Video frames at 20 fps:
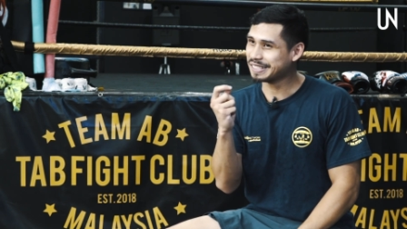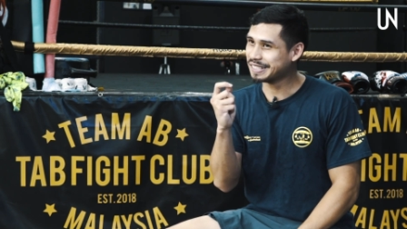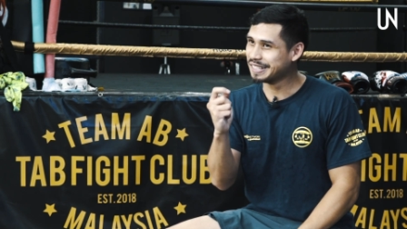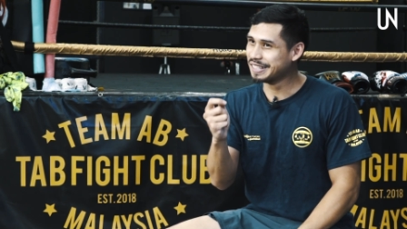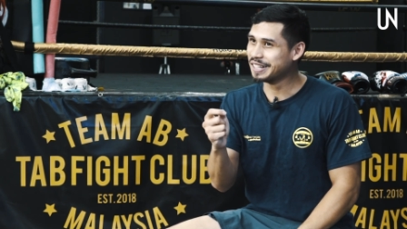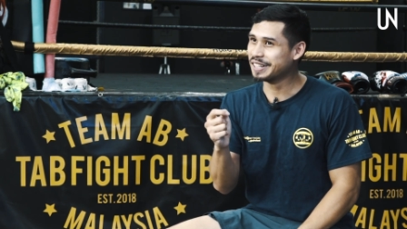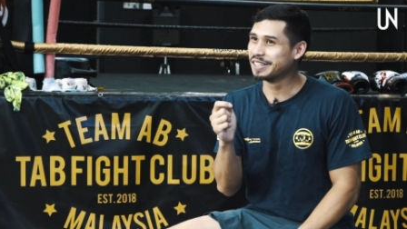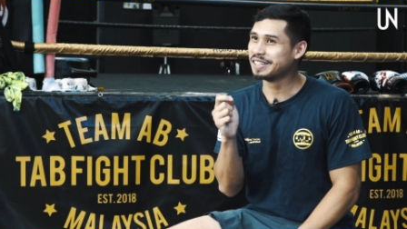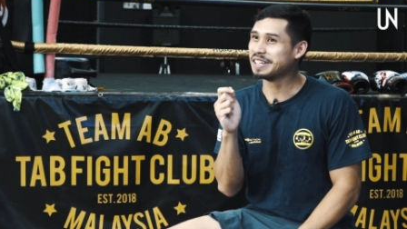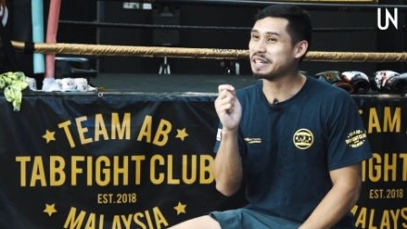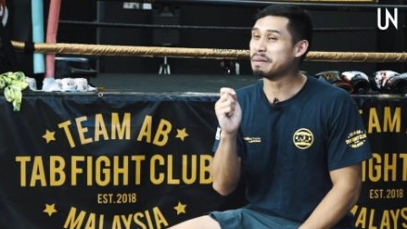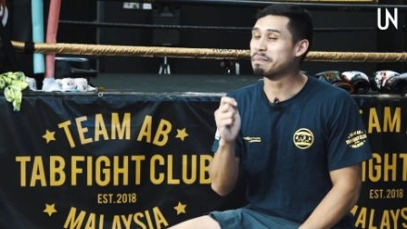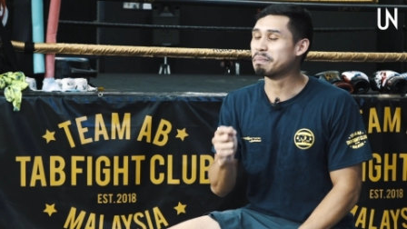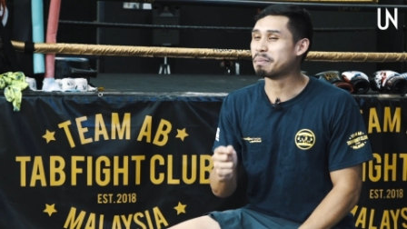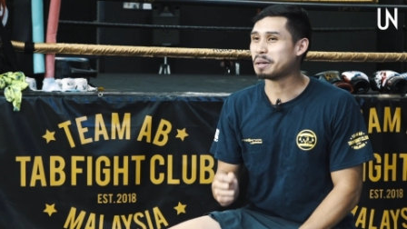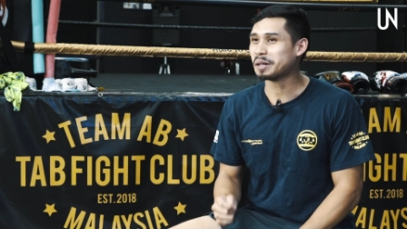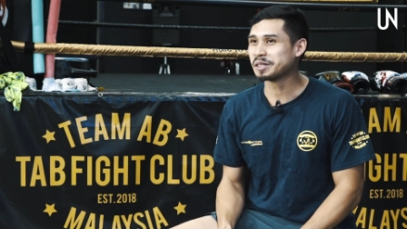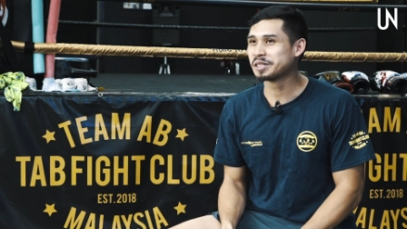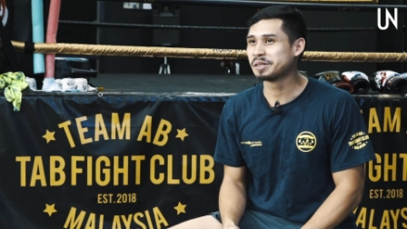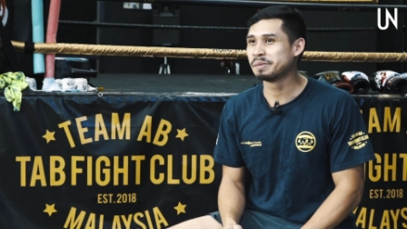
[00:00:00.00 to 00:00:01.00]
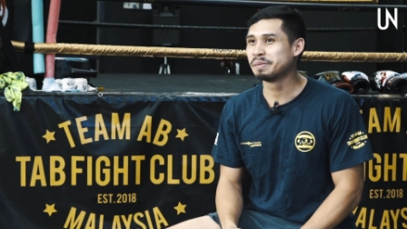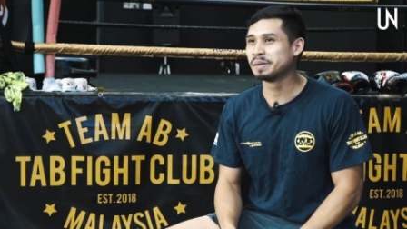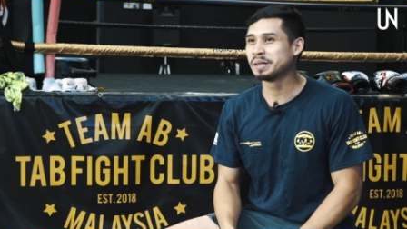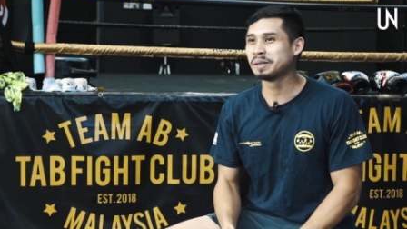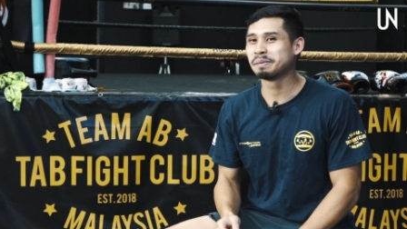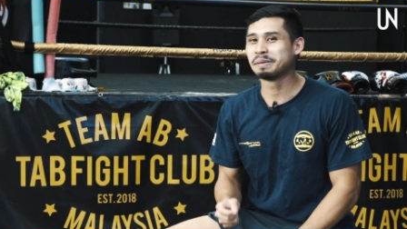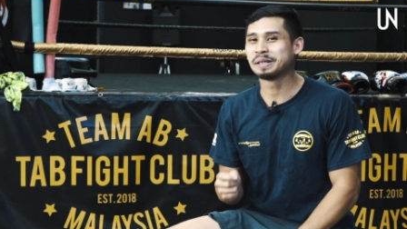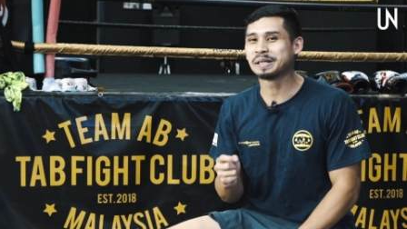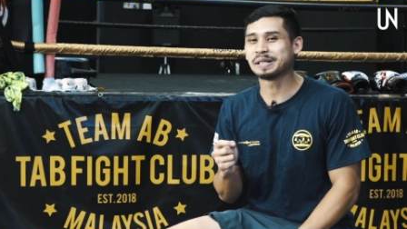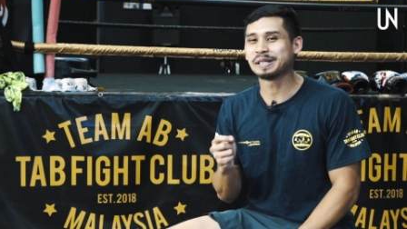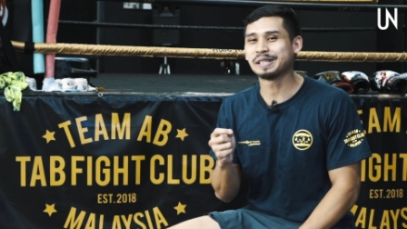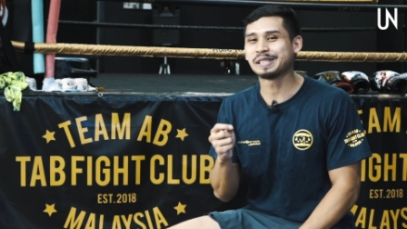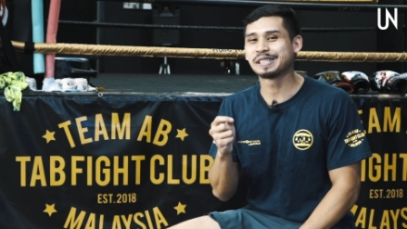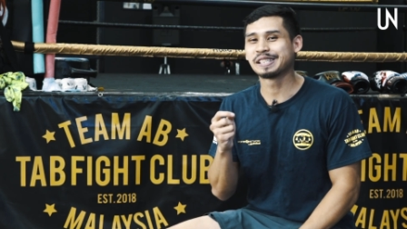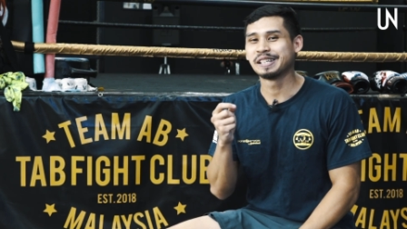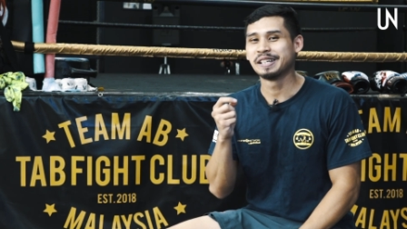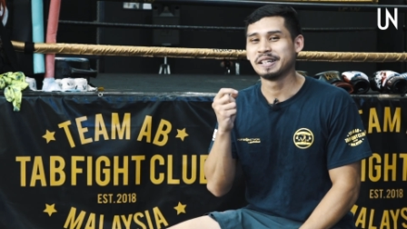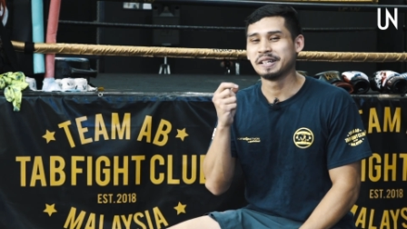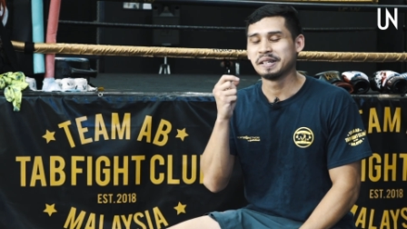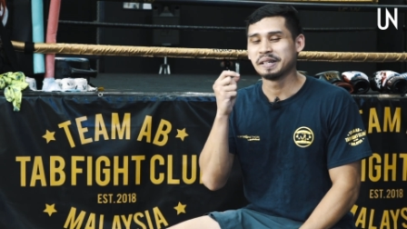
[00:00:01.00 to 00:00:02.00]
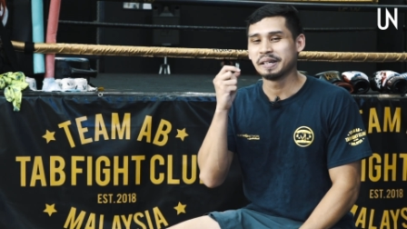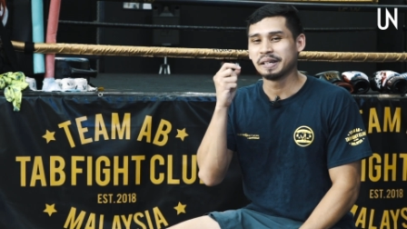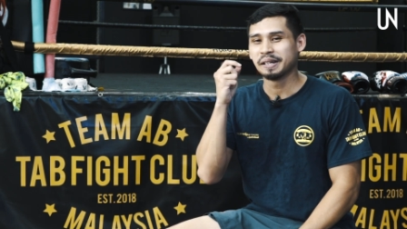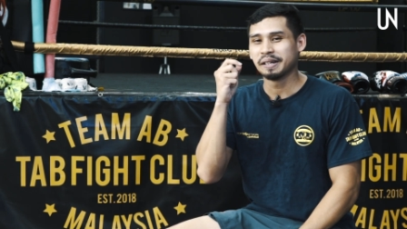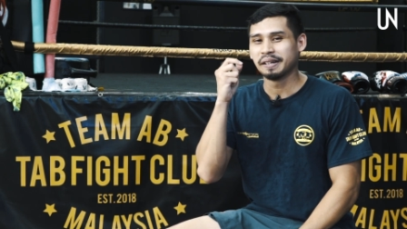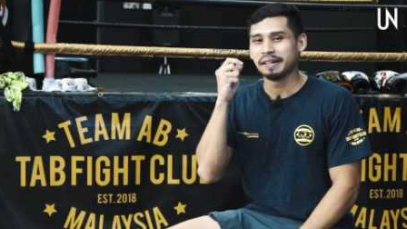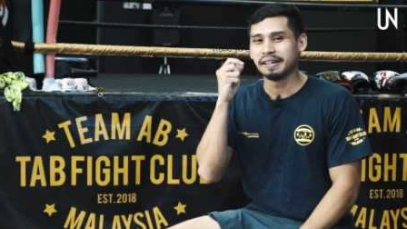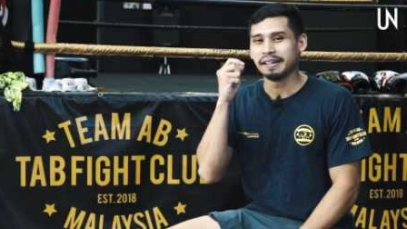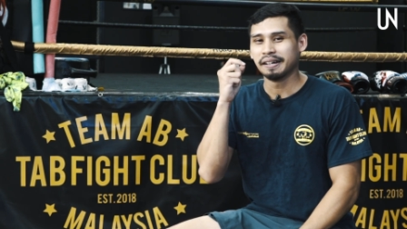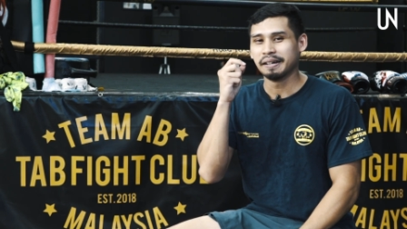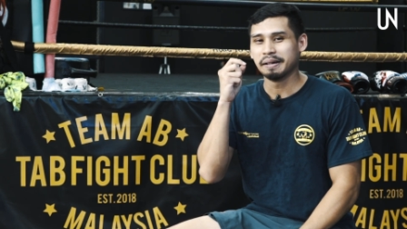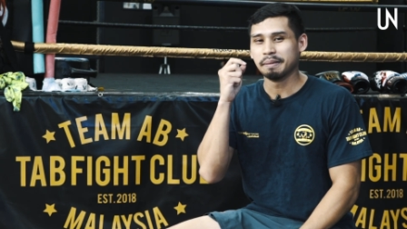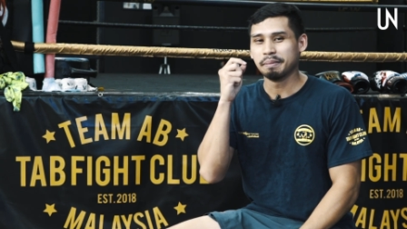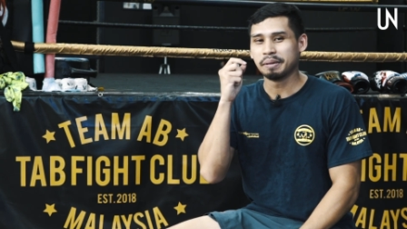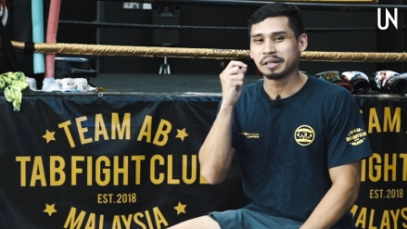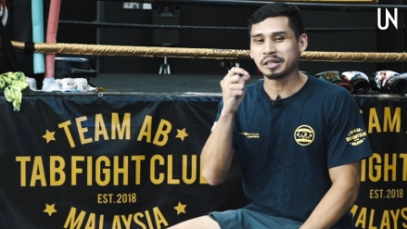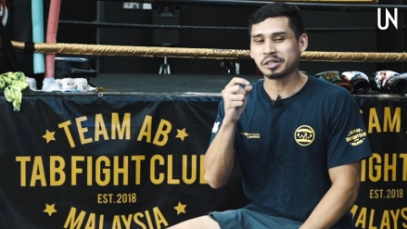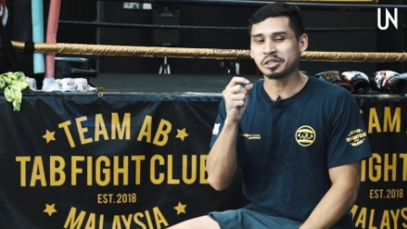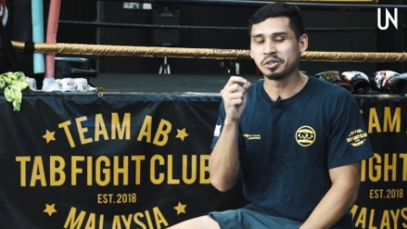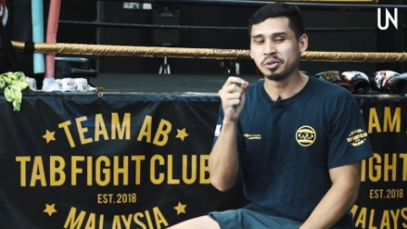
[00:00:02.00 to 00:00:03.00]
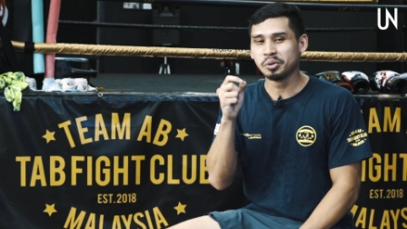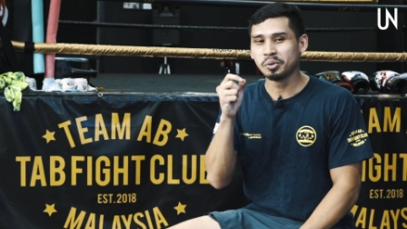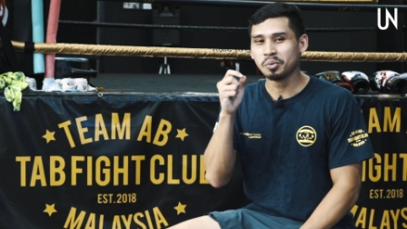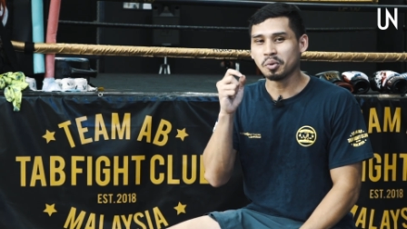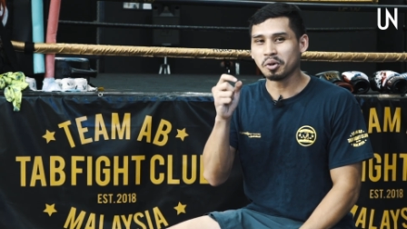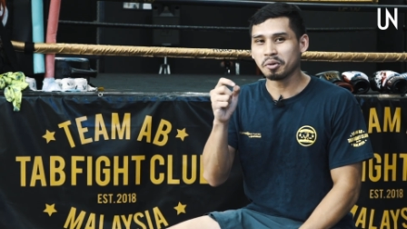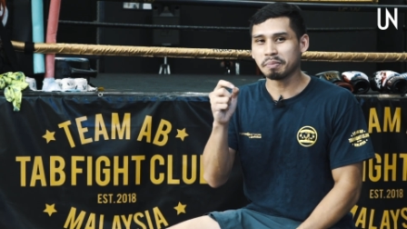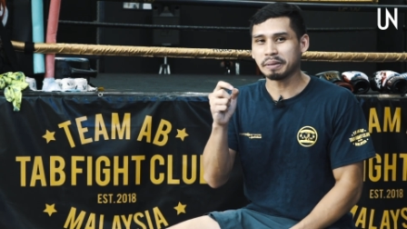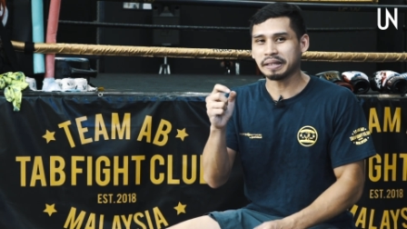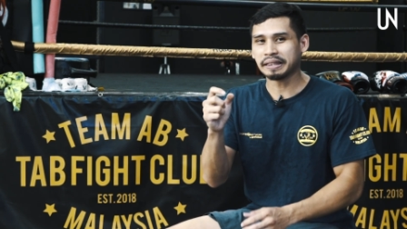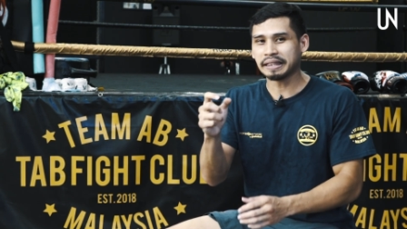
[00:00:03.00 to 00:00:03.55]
nearly impossible because you won't be